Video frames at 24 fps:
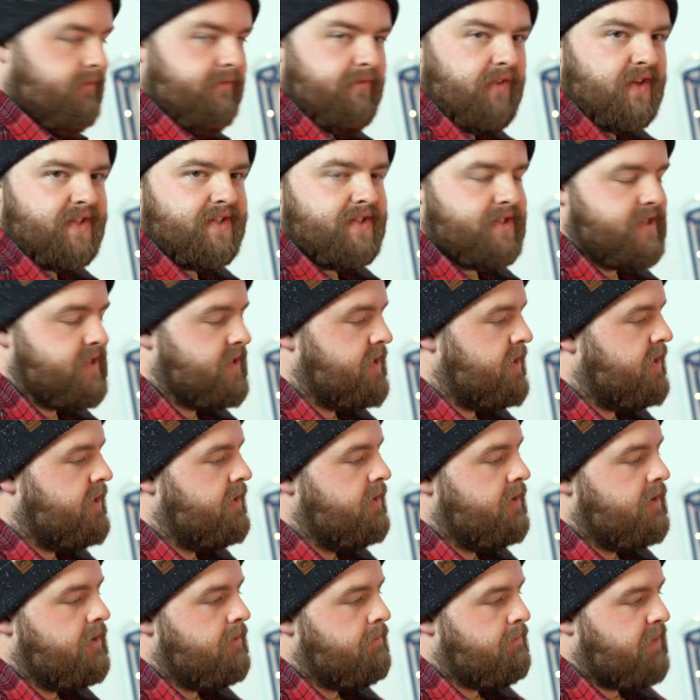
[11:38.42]
fancy
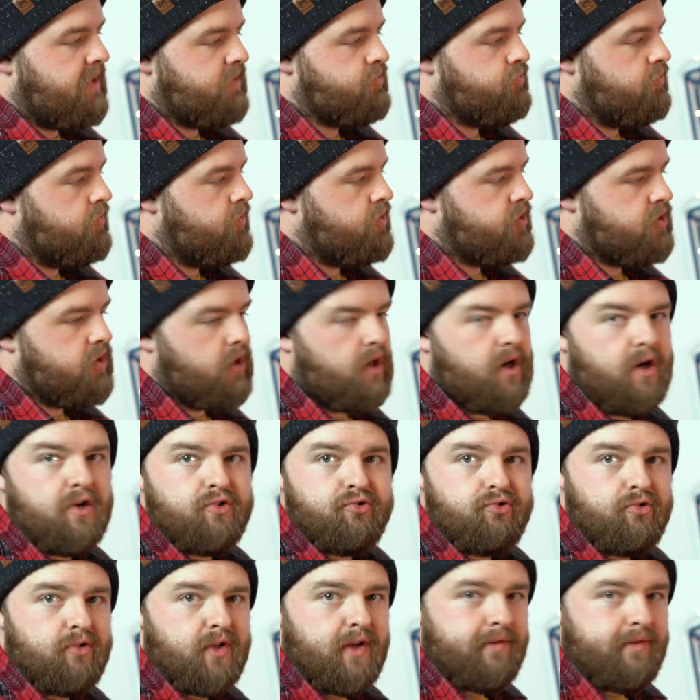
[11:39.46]
battery charger and